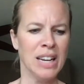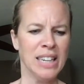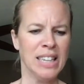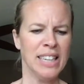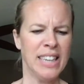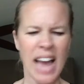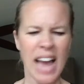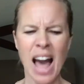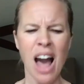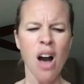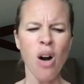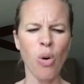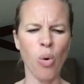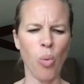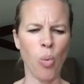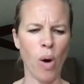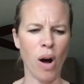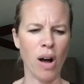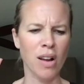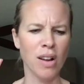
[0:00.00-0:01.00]

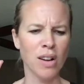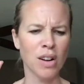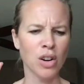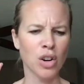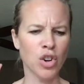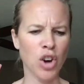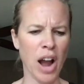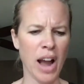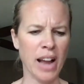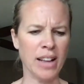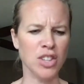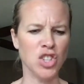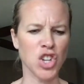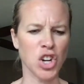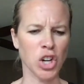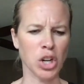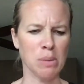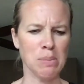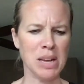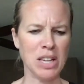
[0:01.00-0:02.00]
"Yow!" cried
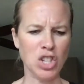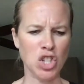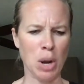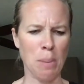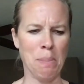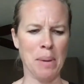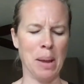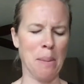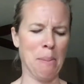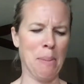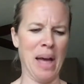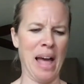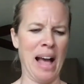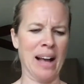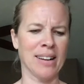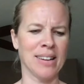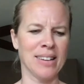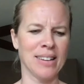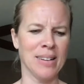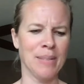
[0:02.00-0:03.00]
Jeremy, jumping
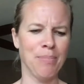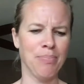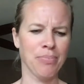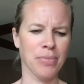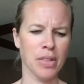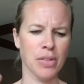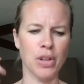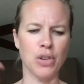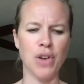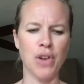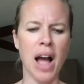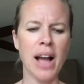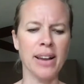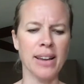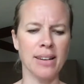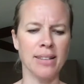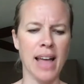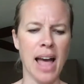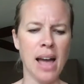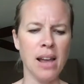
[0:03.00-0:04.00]
back. The
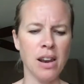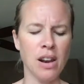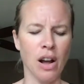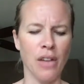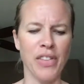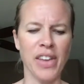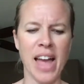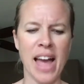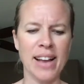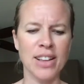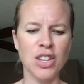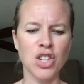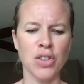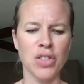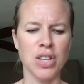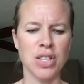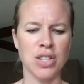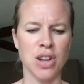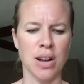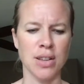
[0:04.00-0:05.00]
dragon landed on the edge of the
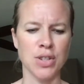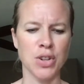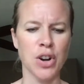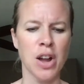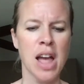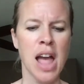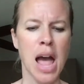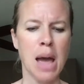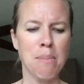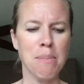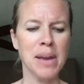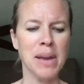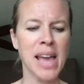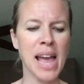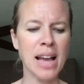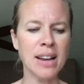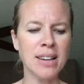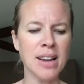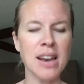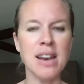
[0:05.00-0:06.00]
saucer and
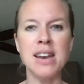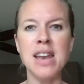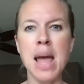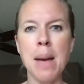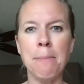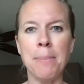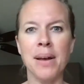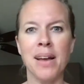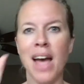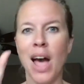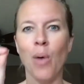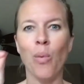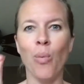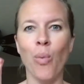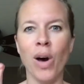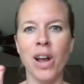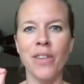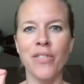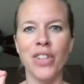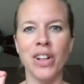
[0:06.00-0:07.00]
began to nip at
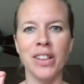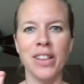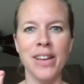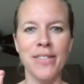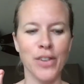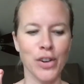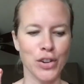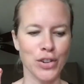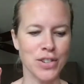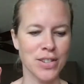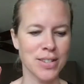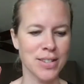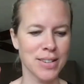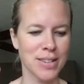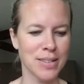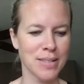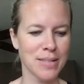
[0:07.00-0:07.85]
one of the livers.